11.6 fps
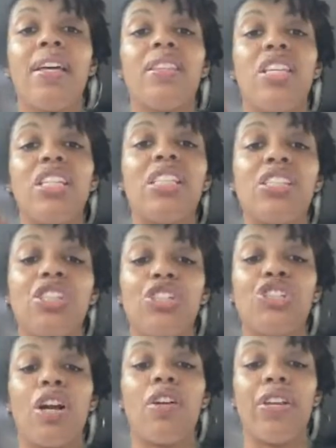This is a
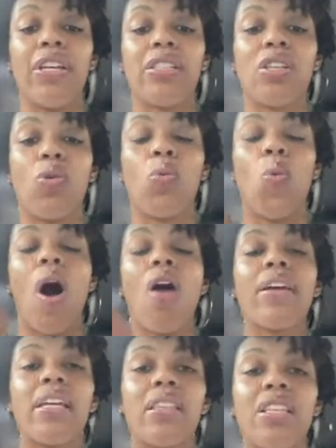journey. So
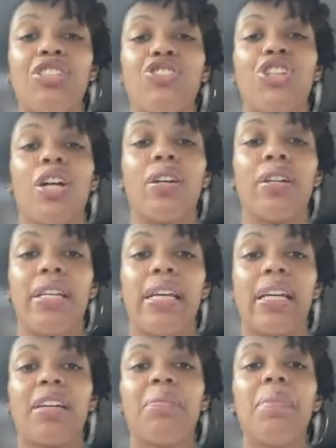walking this journey
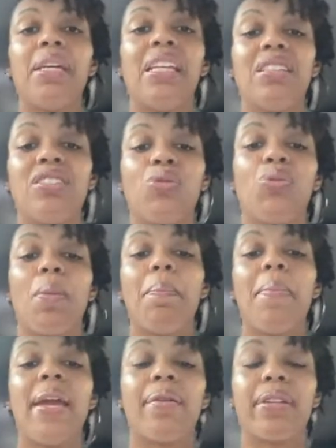and committing to the
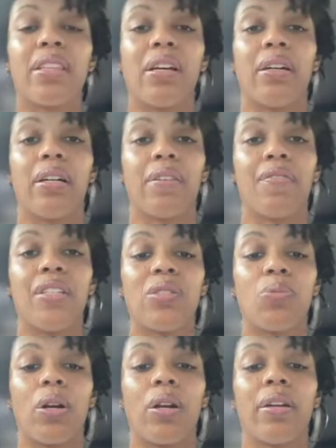marathon of
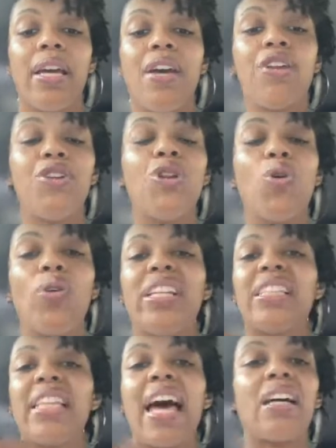this work, knowing
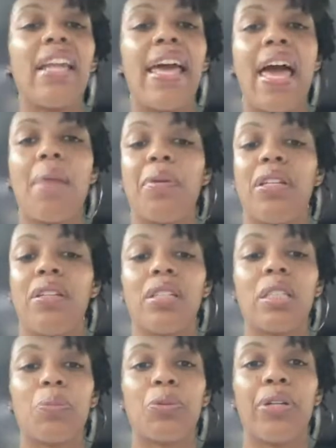it's not going to happen in a
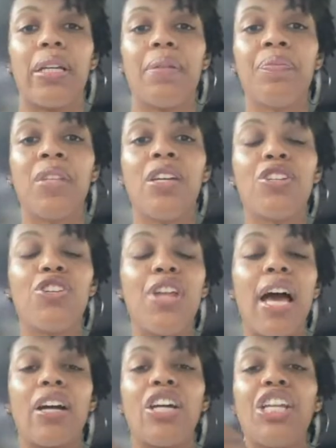sprint. You're
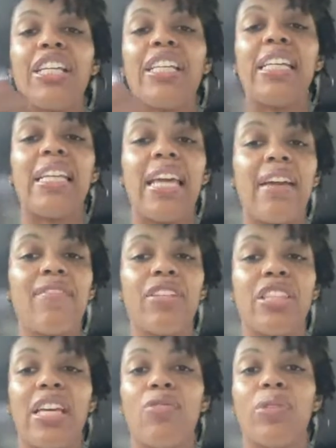not going to get
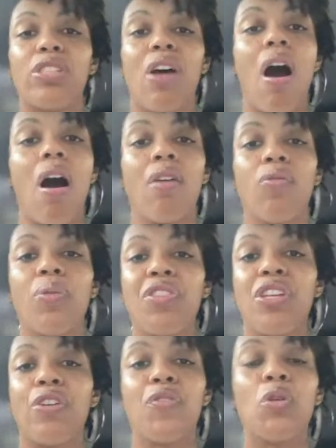everything resolved
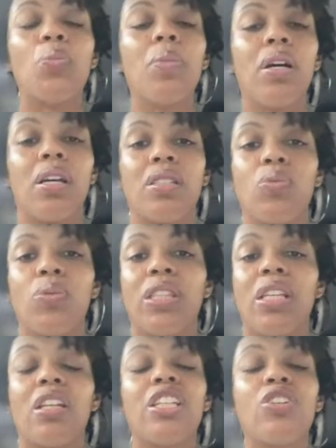within a few months,
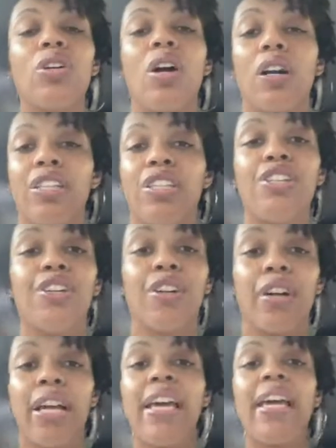within a
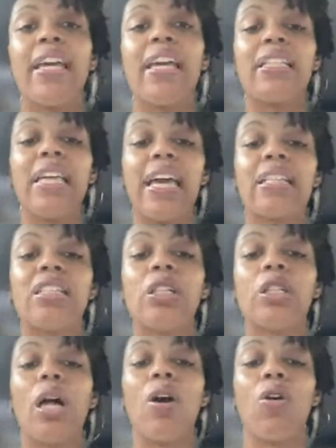year. It takes
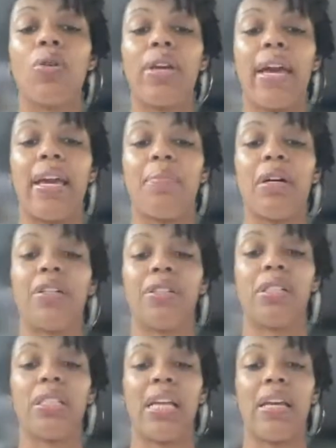long game
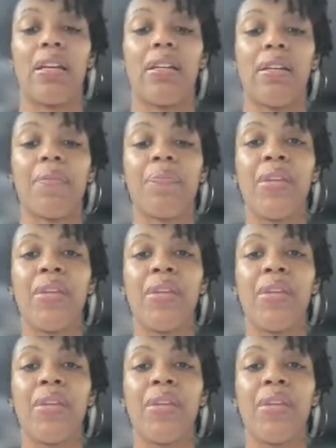understanding.